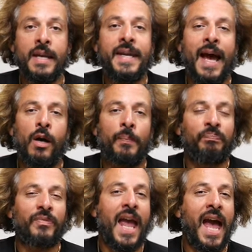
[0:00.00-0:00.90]
Now,
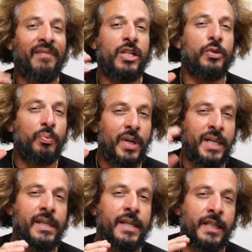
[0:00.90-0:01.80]
having
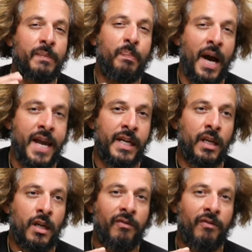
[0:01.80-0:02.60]
ridden this bike